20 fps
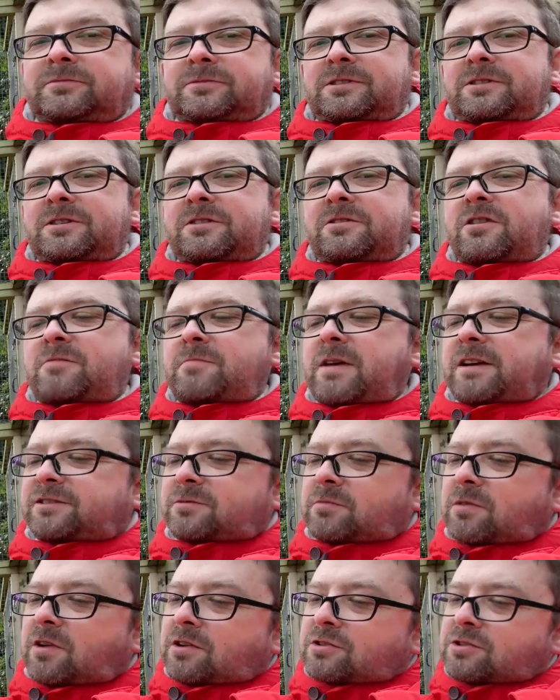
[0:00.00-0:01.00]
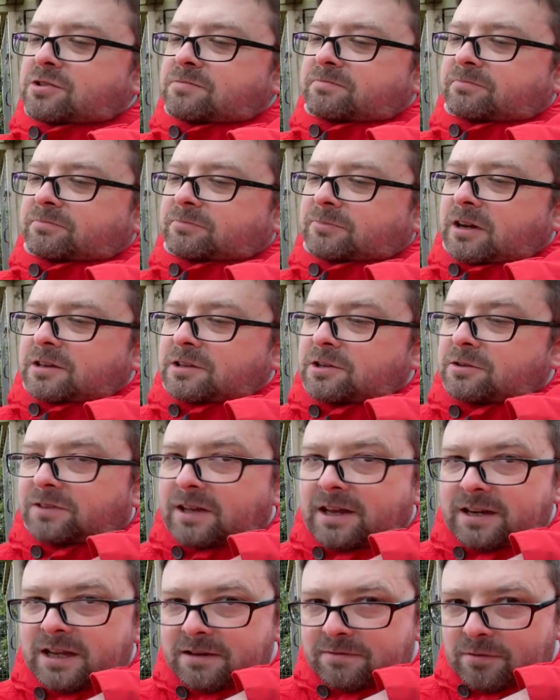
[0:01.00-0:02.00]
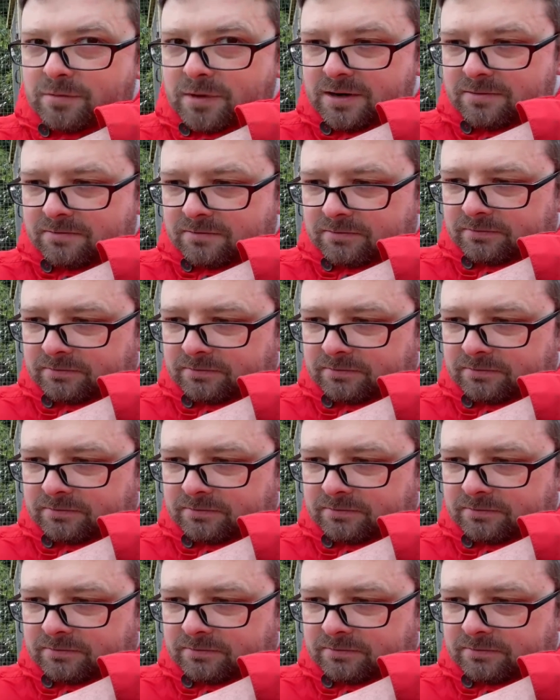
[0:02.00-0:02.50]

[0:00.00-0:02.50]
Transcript: I'm going to make some lunch. Right, you stand here for a minute.